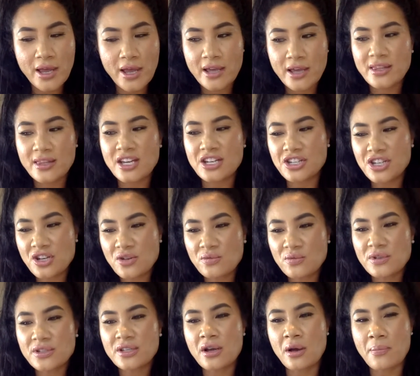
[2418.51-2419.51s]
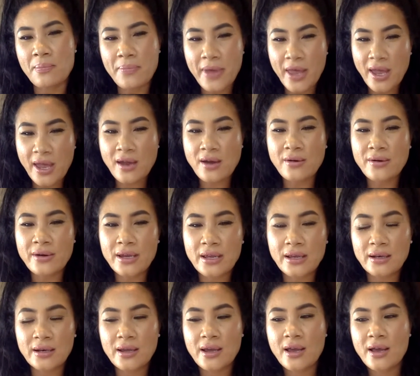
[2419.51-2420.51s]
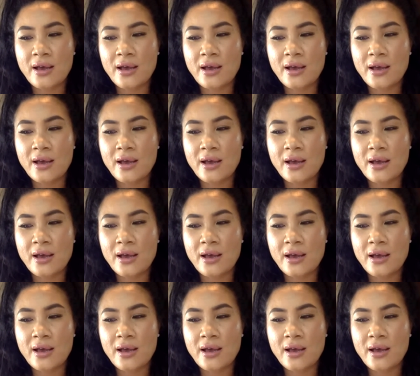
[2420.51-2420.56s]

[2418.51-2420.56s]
that she was comparing